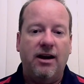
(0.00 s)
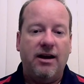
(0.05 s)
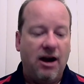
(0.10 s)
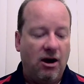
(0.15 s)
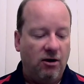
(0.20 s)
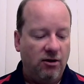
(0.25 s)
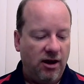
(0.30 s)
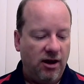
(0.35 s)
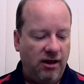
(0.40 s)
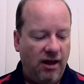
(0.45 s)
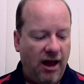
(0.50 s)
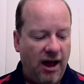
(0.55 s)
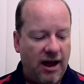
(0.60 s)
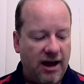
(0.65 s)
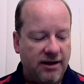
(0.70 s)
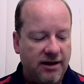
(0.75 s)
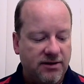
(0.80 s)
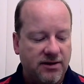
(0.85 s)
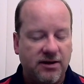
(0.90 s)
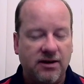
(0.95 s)
Now,
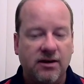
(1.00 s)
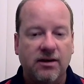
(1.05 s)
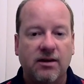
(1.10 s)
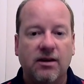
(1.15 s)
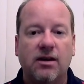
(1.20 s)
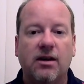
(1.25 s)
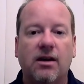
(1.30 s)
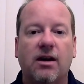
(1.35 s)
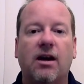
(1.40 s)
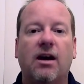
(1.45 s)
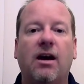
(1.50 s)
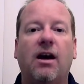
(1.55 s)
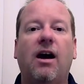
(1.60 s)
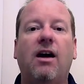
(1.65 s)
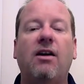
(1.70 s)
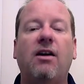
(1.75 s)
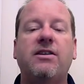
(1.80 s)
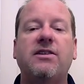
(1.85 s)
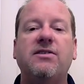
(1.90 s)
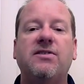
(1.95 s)
clocks
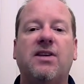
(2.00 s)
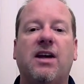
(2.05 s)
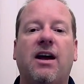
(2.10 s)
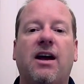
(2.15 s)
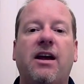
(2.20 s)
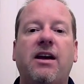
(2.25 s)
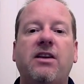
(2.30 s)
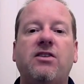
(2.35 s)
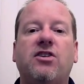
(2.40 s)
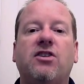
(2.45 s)
are designed